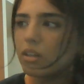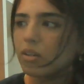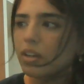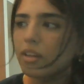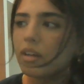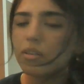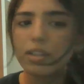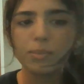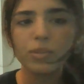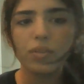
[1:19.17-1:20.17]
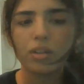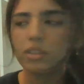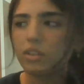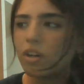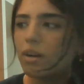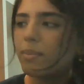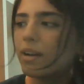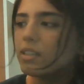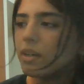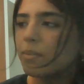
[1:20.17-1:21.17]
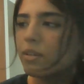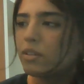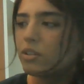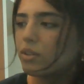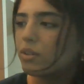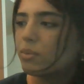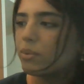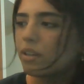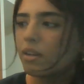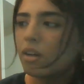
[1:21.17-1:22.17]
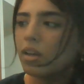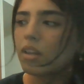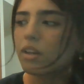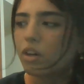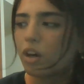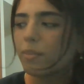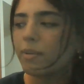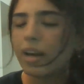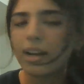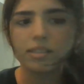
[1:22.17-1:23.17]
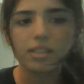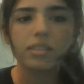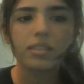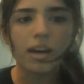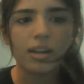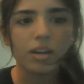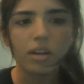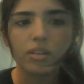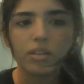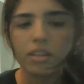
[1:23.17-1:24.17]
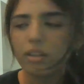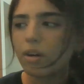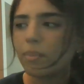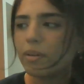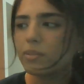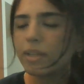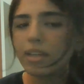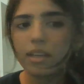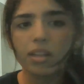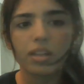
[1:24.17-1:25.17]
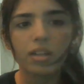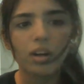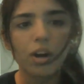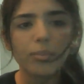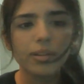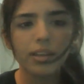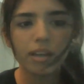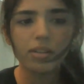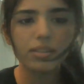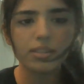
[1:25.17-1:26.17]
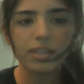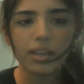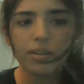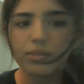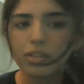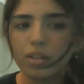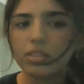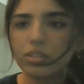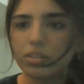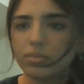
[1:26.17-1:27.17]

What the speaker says: Okay, now let's move on to carbides. I'm going to show you when the carbon acts as an anion in the compound, meaning the carbon carries a negative charge.